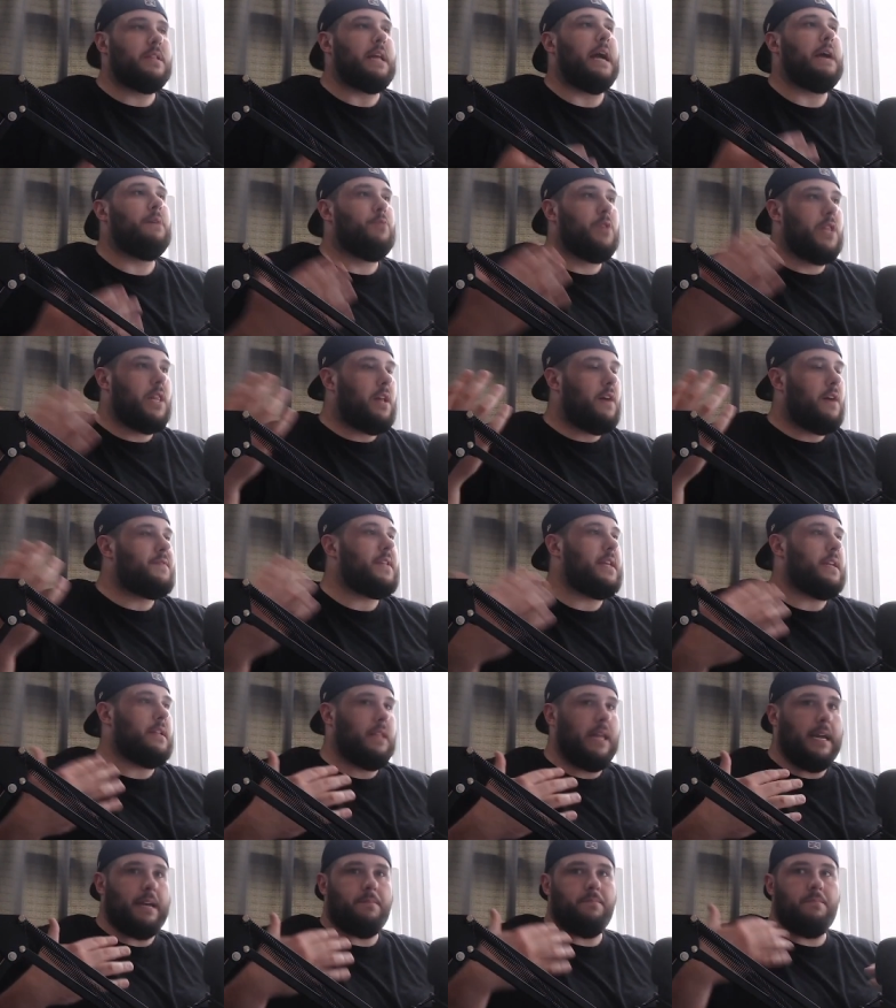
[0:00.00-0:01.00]
absolutely. I would love to.
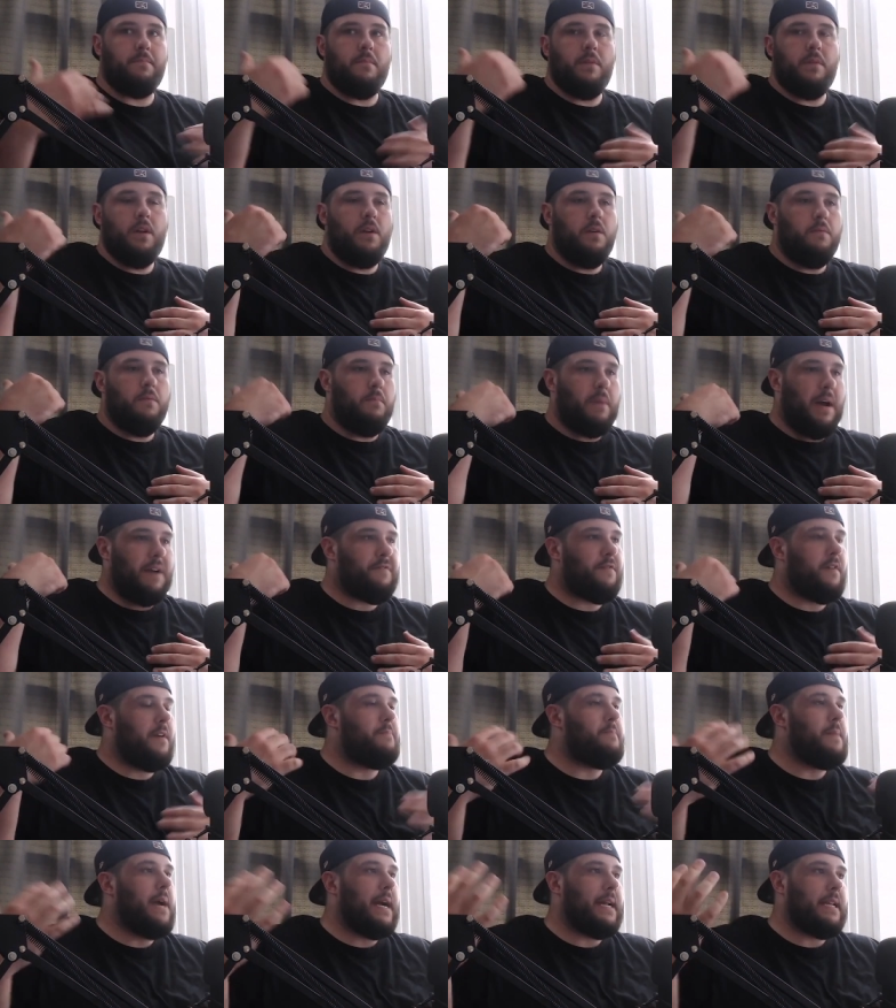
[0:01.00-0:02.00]
Like my friend
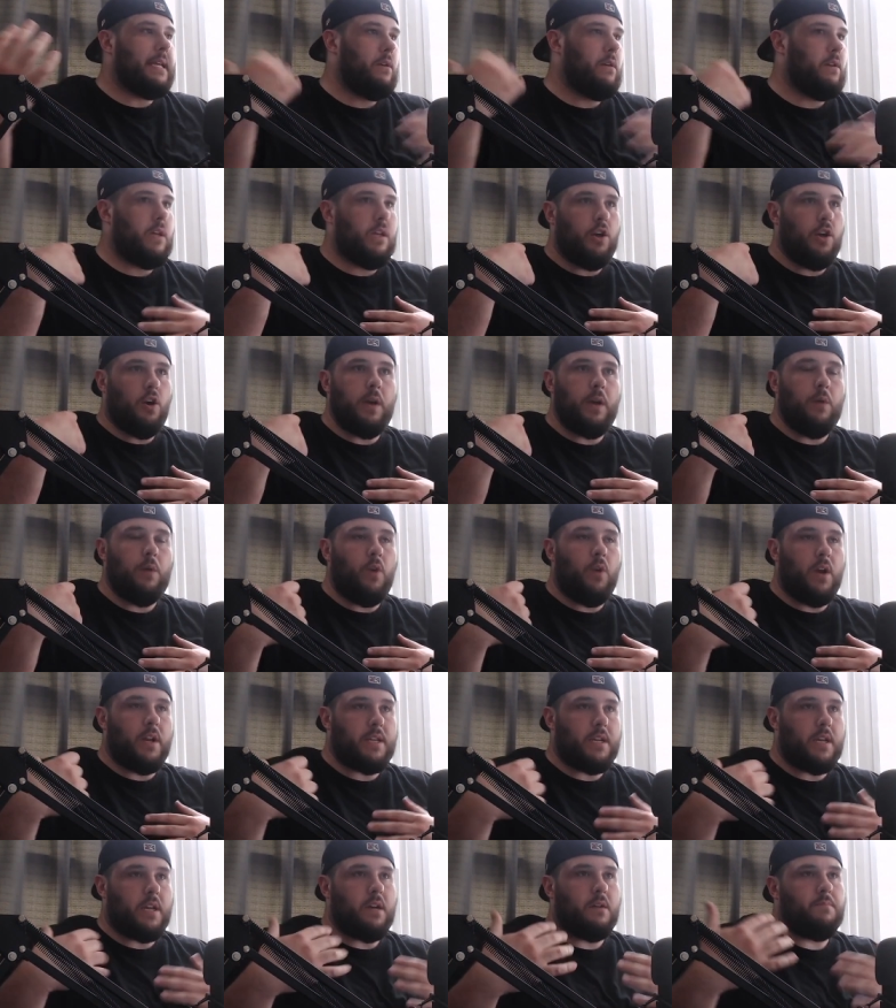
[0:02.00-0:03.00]
Matt, he wanted
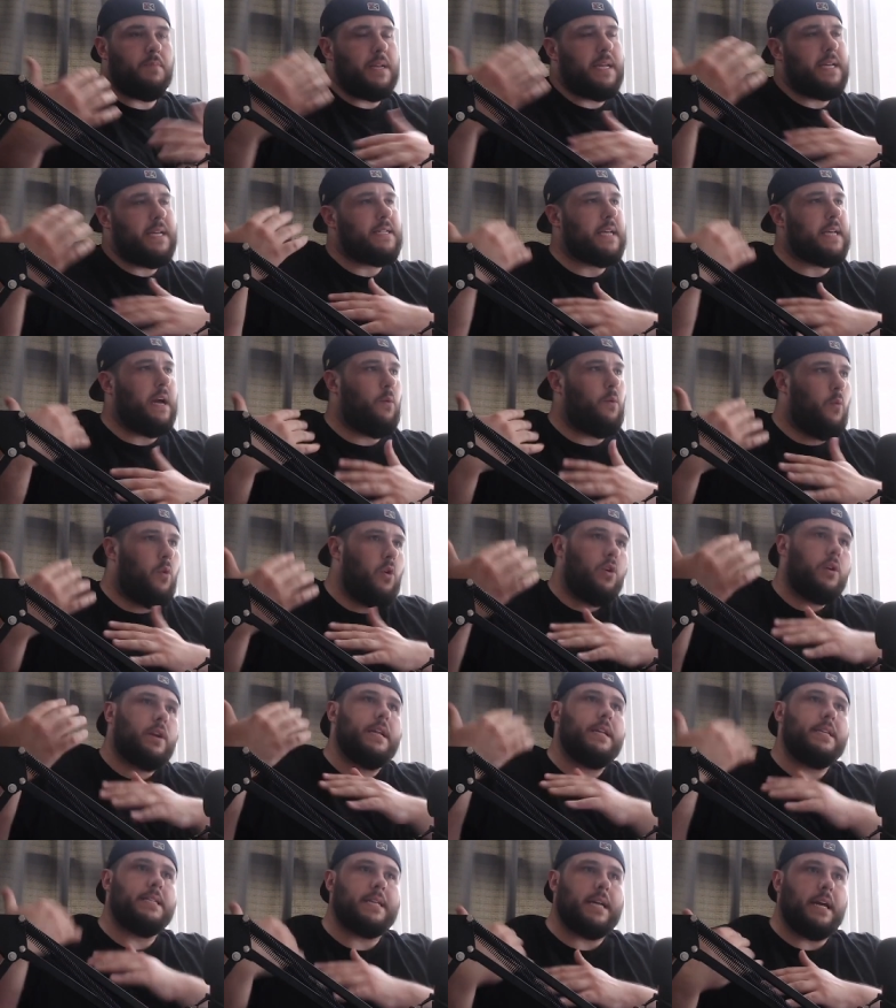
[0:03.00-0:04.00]
to come, but he's got work
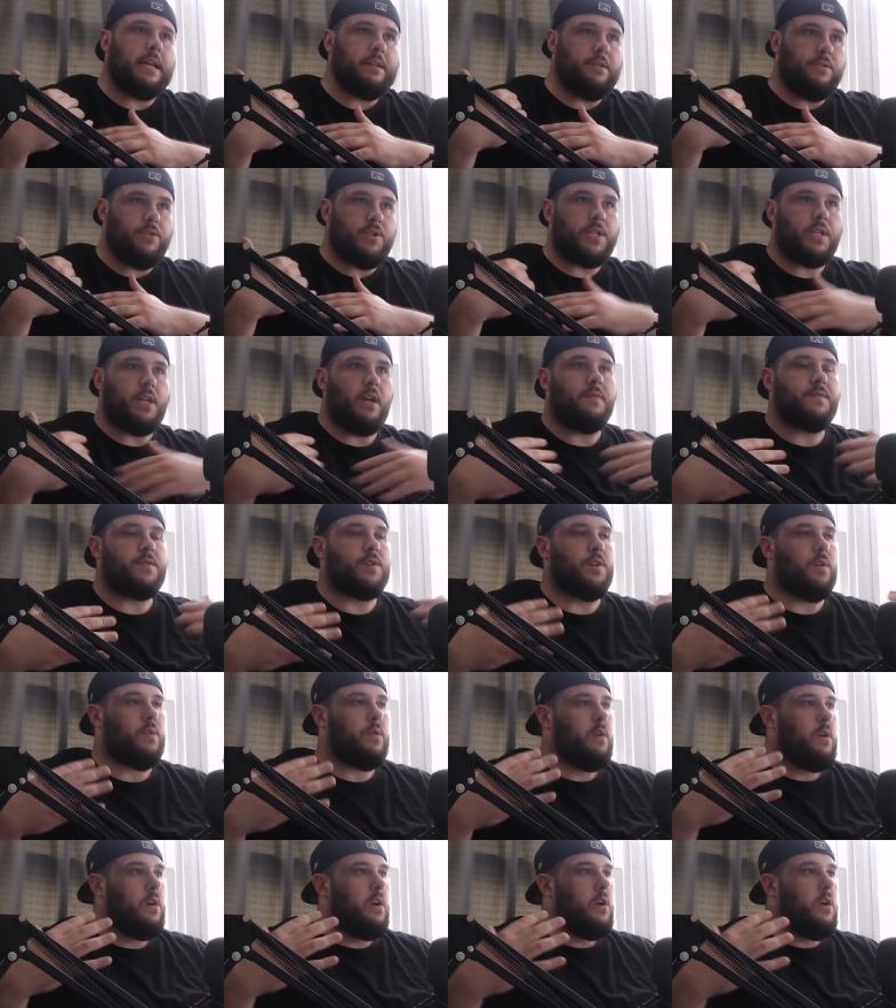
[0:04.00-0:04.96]
and he's got other stuff. So